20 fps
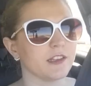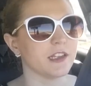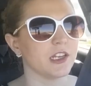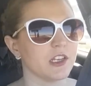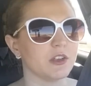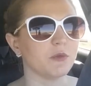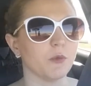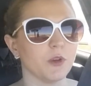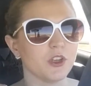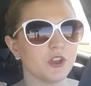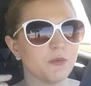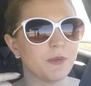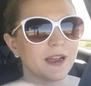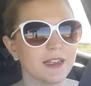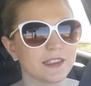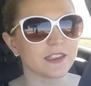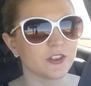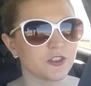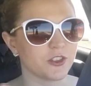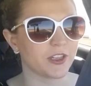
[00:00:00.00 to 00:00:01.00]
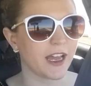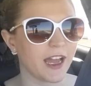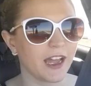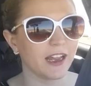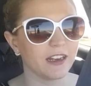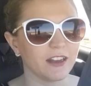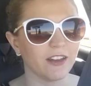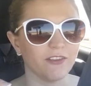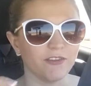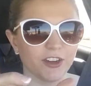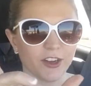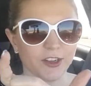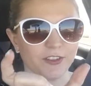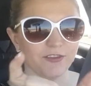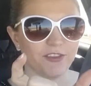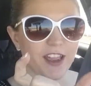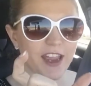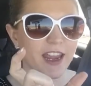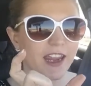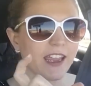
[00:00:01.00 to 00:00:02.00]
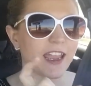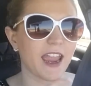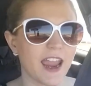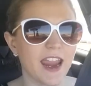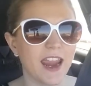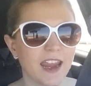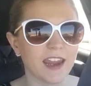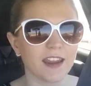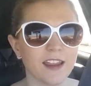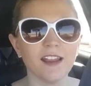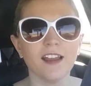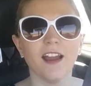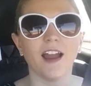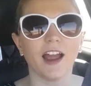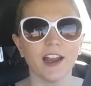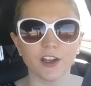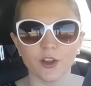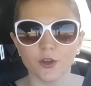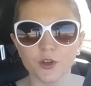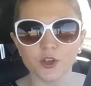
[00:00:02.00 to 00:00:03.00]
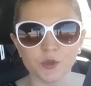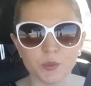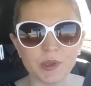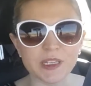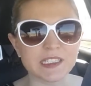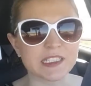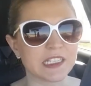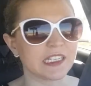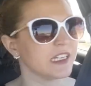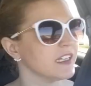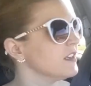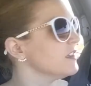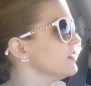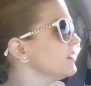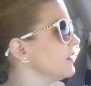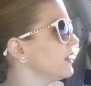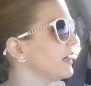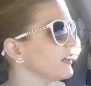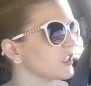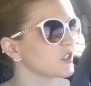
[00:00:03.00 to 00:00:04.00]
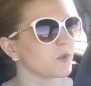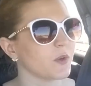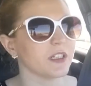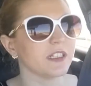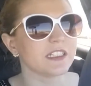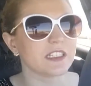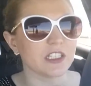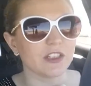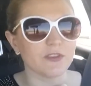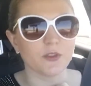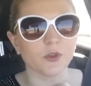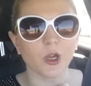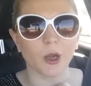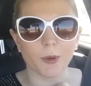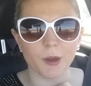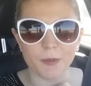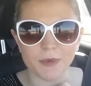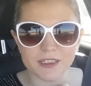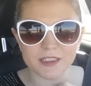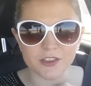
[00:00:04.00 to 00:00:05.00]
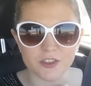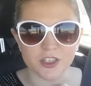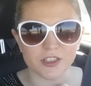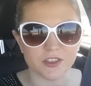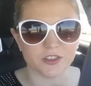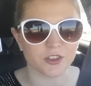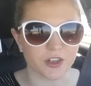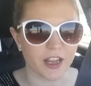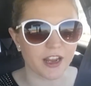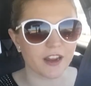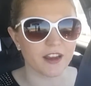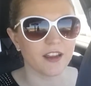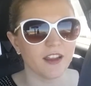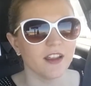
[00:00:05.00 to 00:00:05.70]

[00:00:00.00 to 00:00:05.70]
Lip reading: And then when you message that, a very vague, hey, I know you're busy, I just wanted to see if you got my message yesterday.